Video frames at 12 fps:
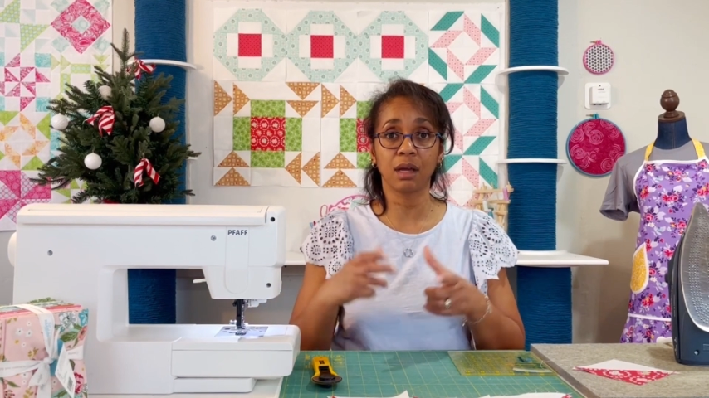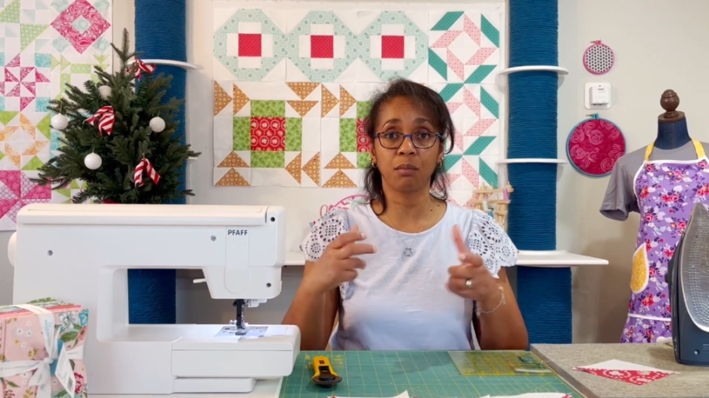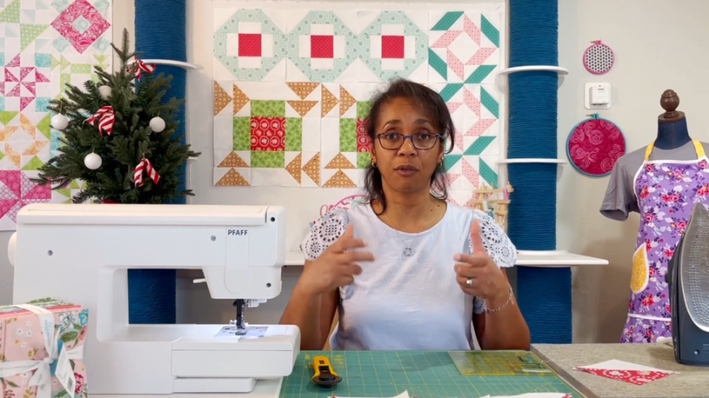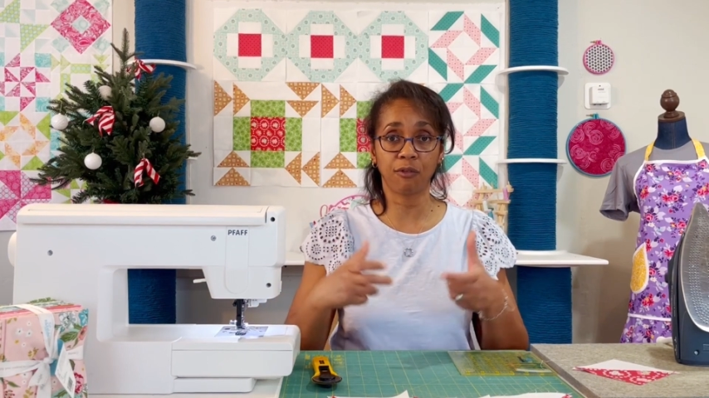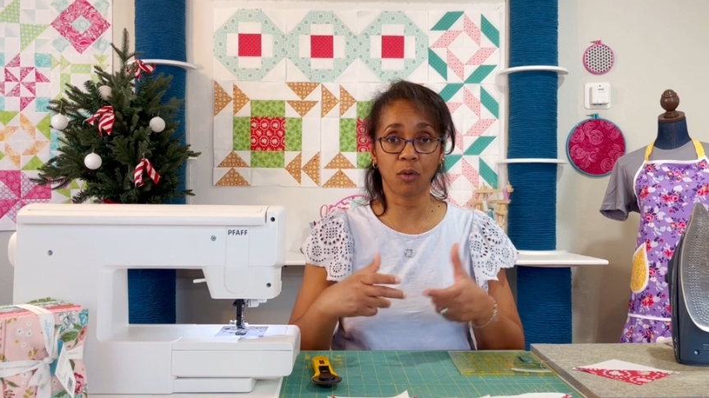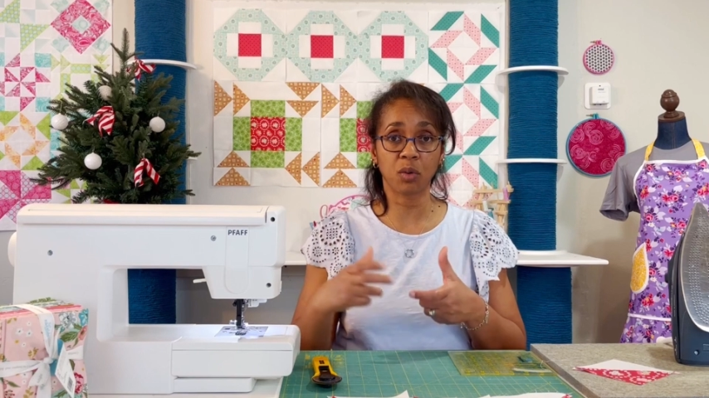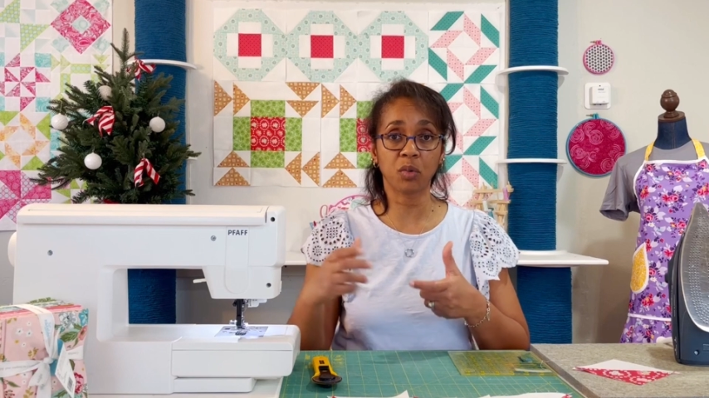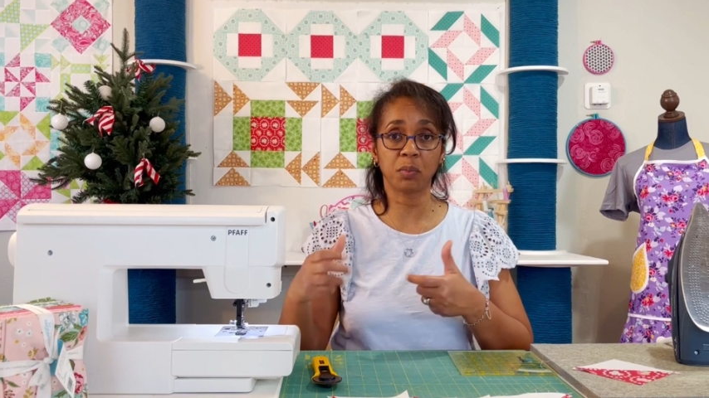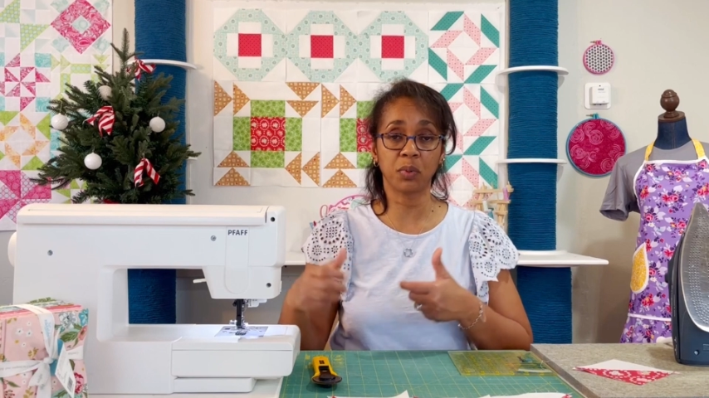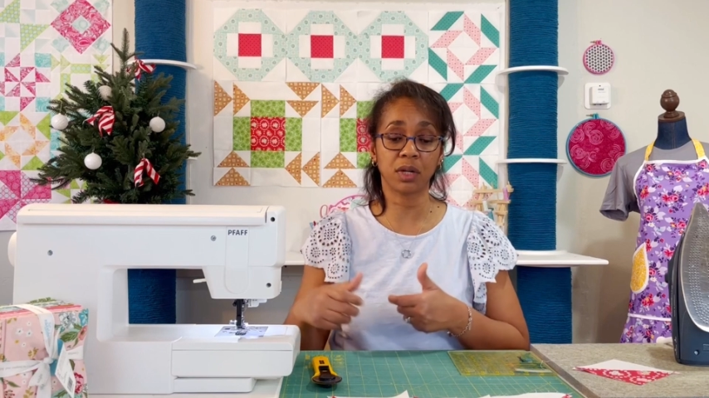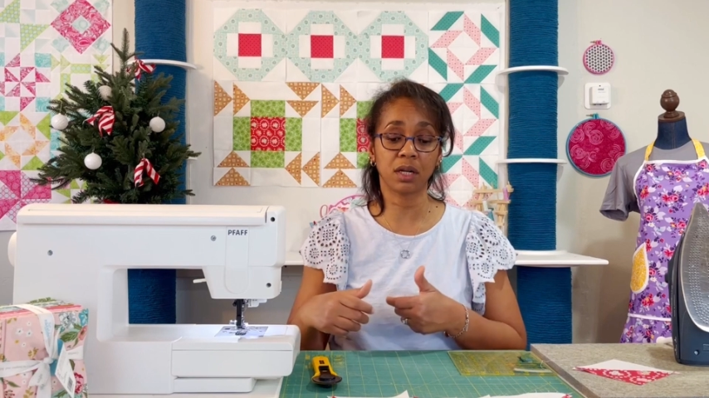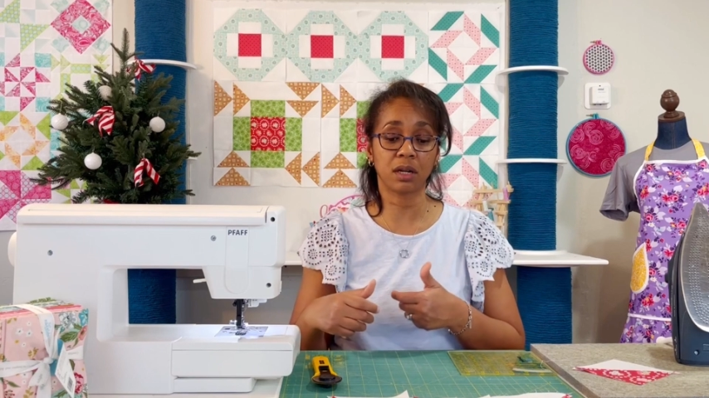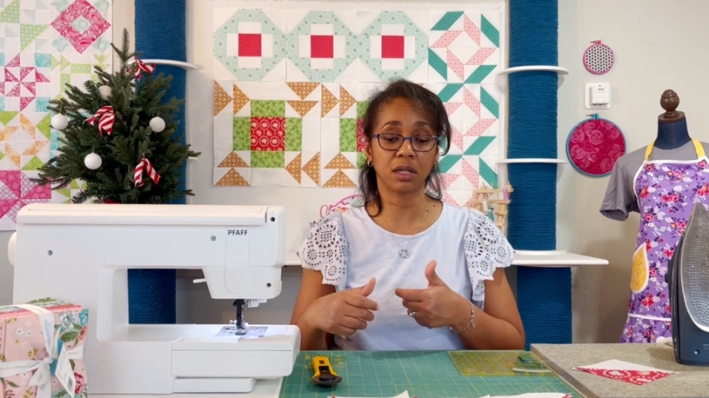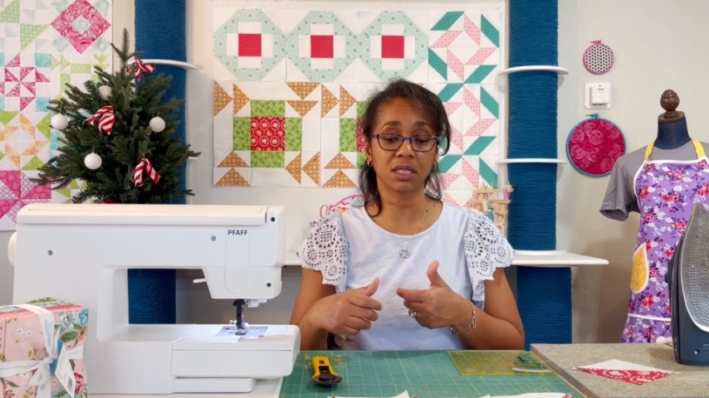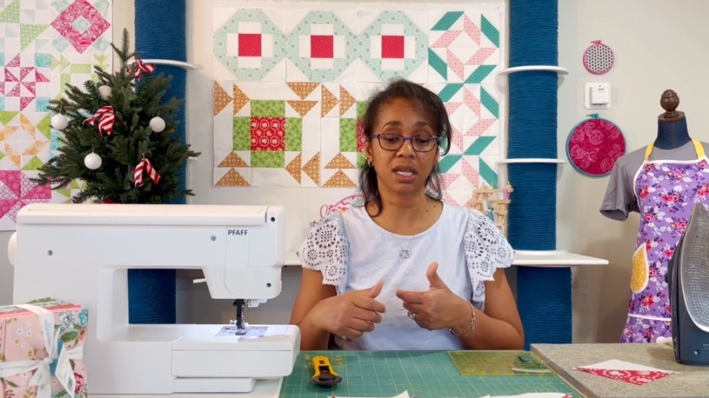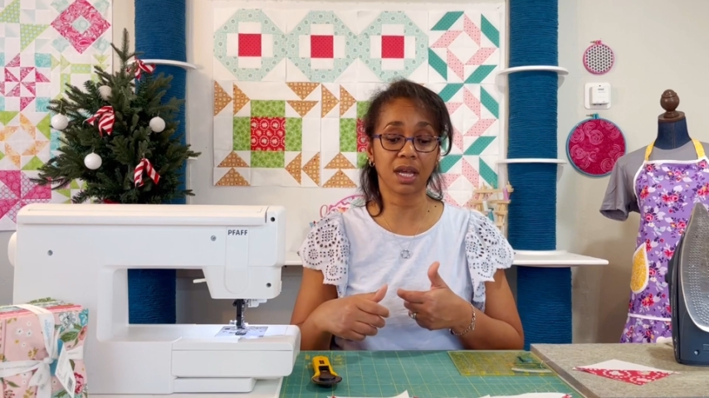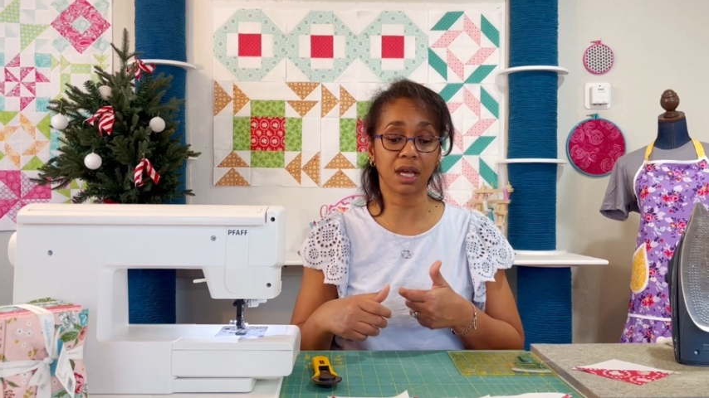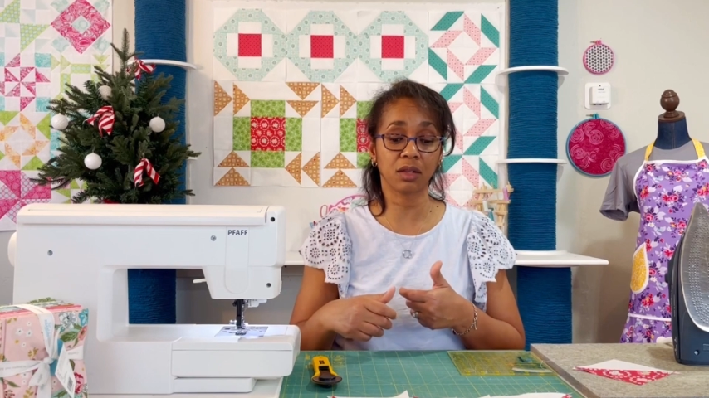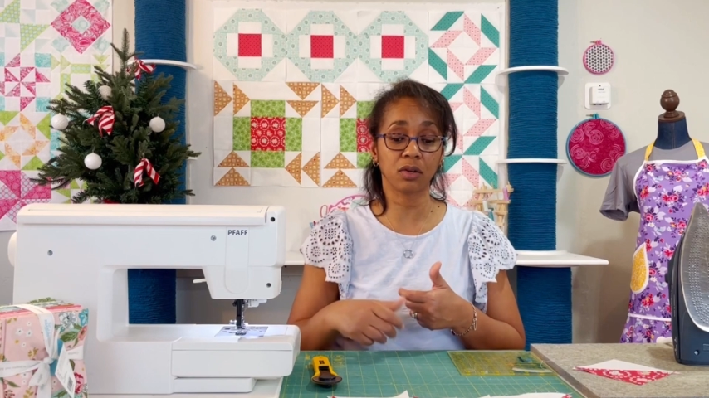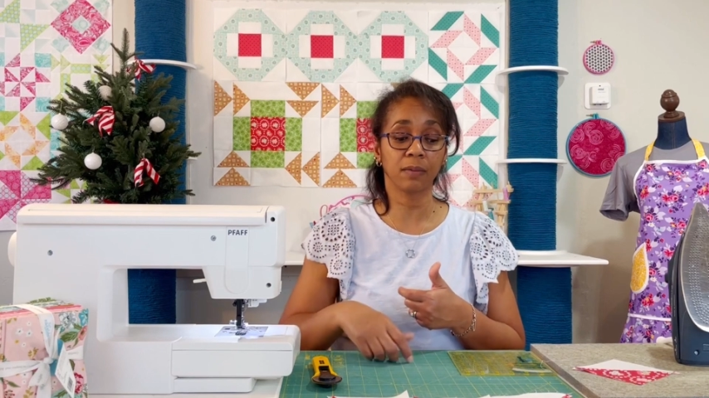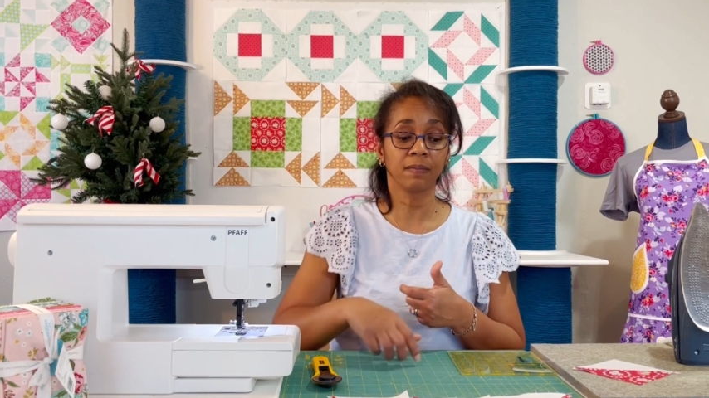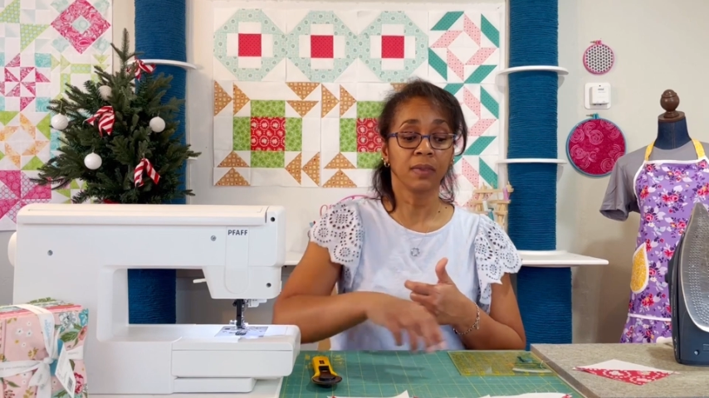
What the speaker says: before we put it all together.